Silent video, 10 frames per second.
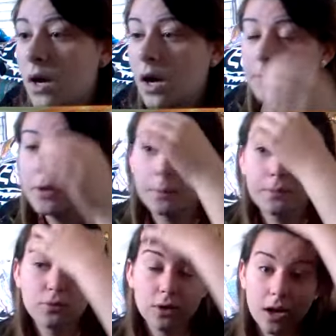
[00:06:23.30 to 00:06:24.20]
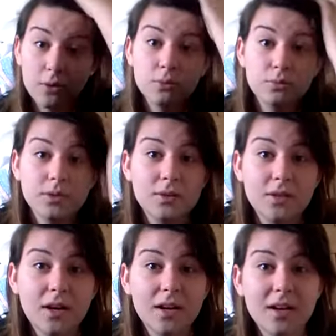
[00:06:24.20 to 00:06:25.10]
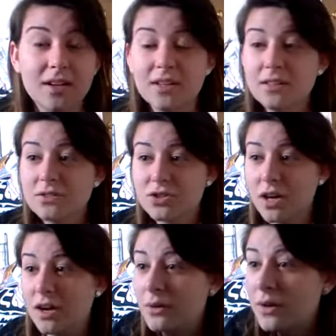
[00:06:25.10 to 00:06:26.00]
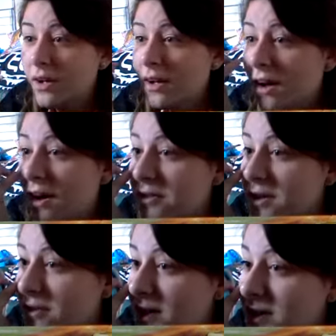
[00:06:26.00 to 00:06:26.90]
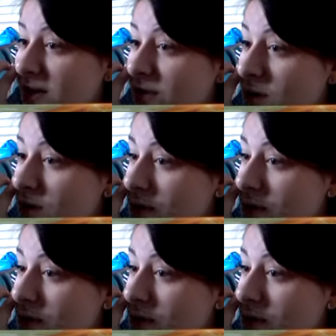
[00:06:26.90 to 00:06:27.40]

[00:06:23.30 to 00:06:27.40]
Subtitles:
I'm not a pro with doing eyeliner, so I find it really difficult